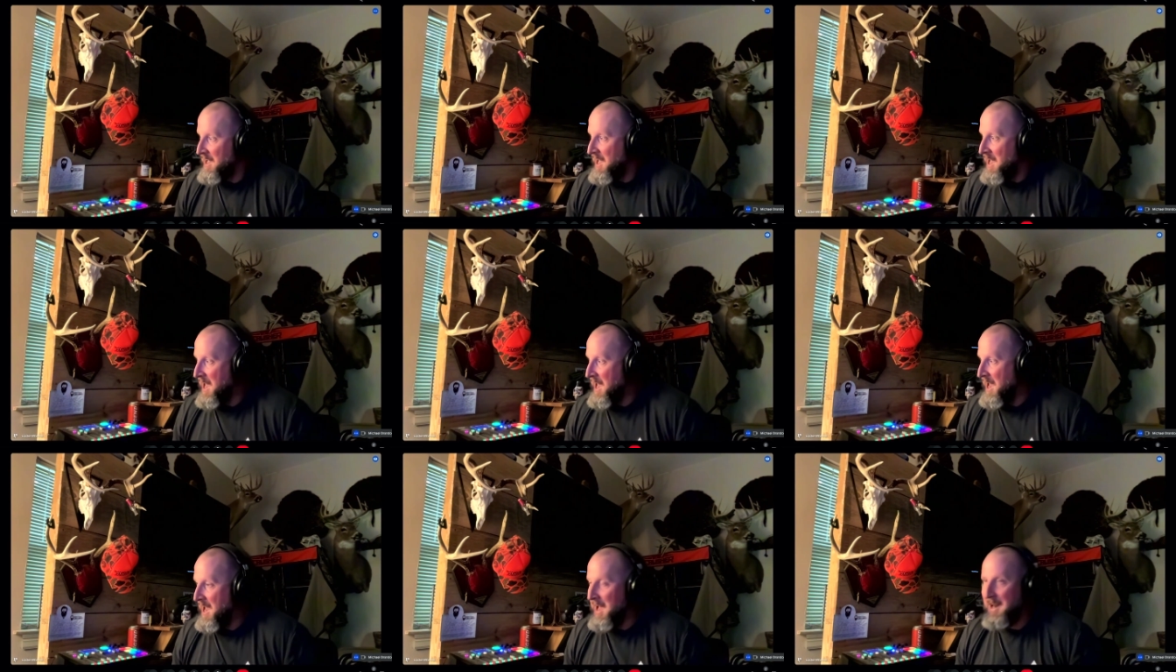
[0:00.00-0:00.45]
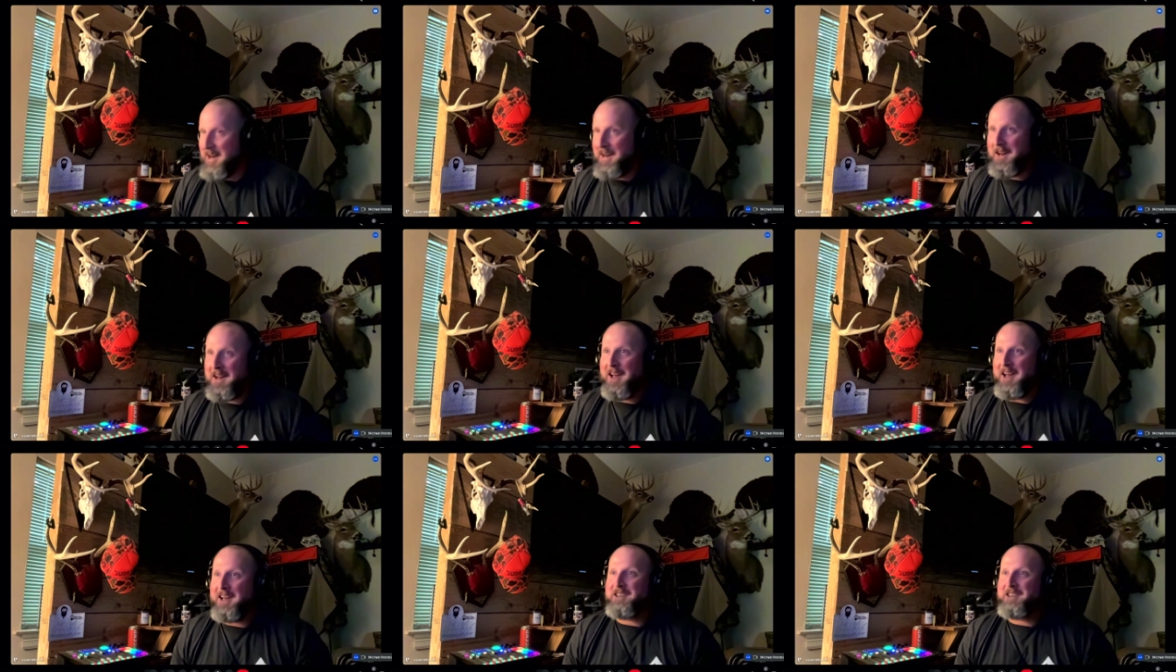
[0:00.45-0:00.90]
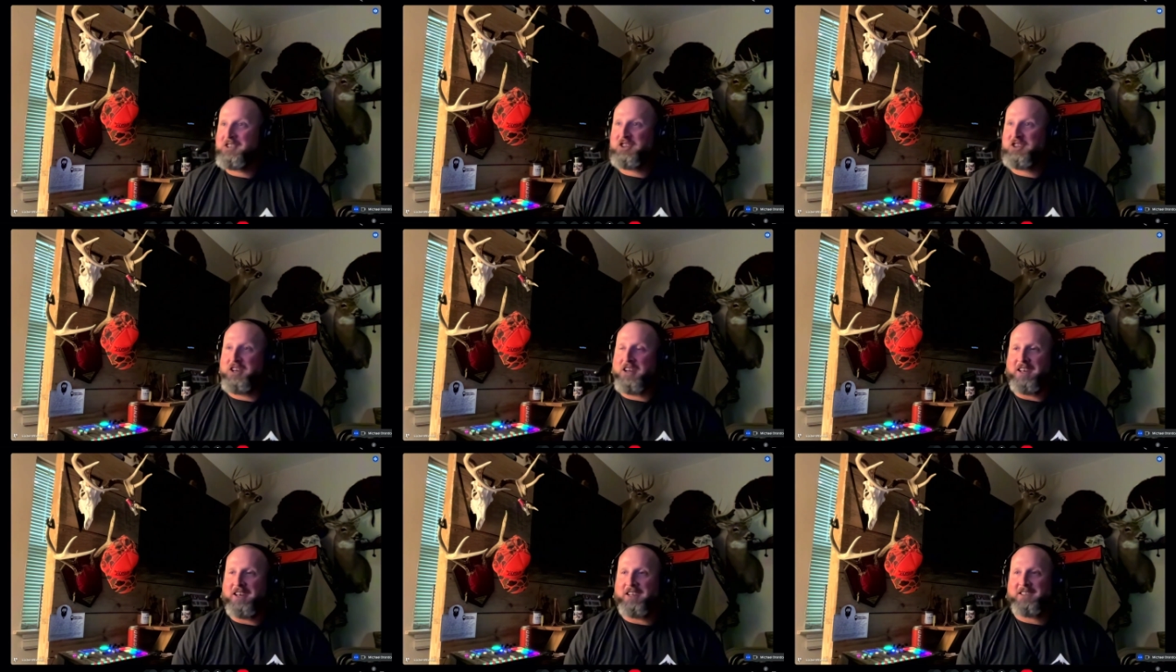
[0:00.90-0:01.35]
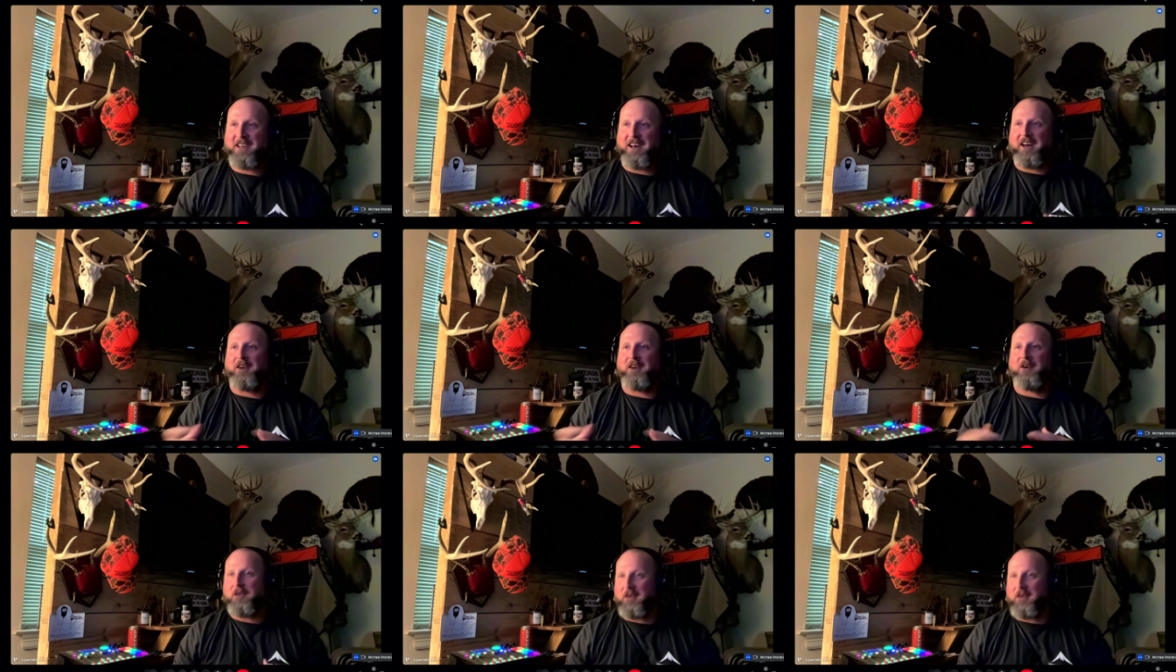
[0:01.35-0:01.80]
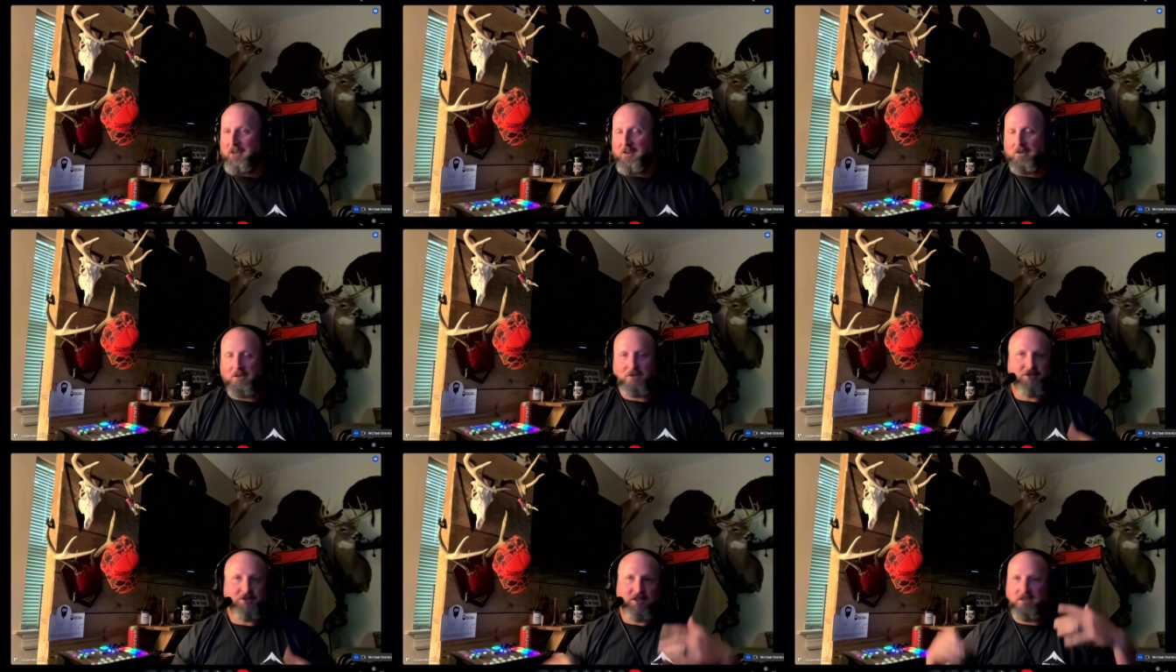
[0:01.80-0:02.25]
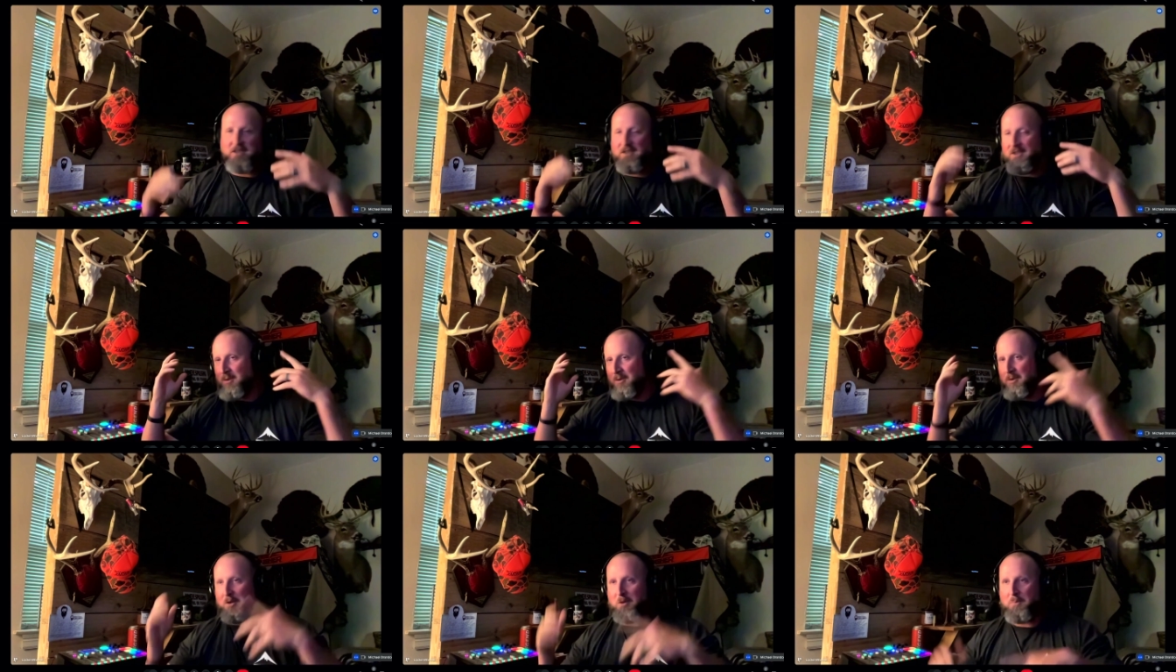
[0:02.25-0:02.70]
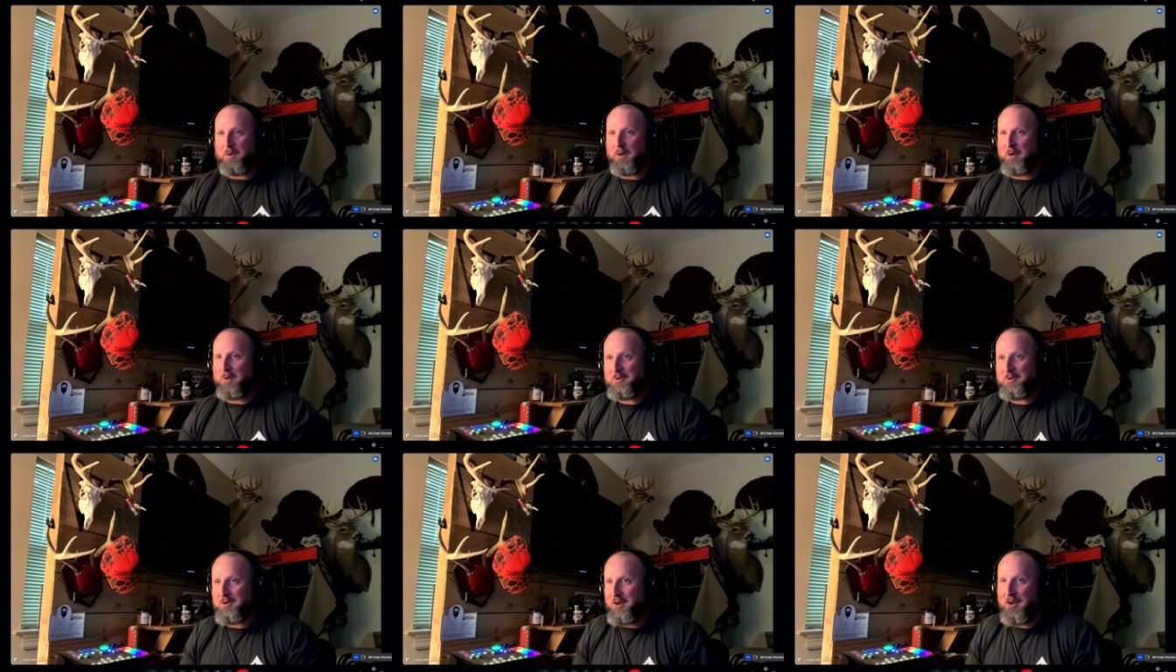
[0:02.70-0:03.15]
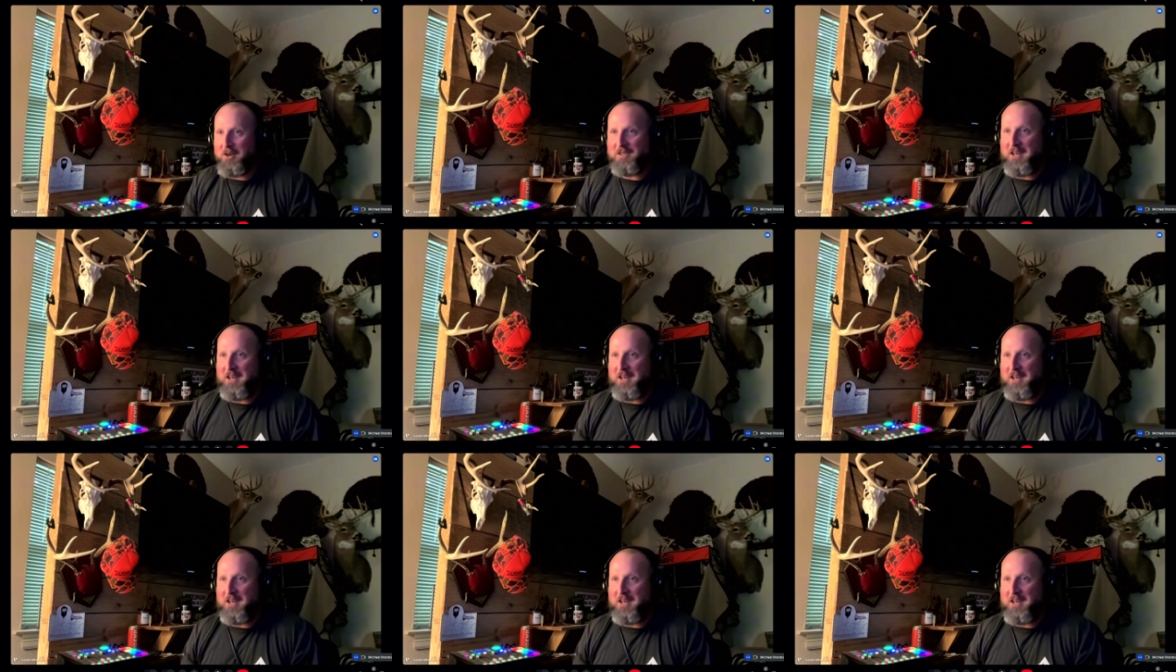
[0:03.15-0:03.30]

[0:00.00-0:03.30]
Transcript: and she gets out of her deal, and she's still loopy on drugs,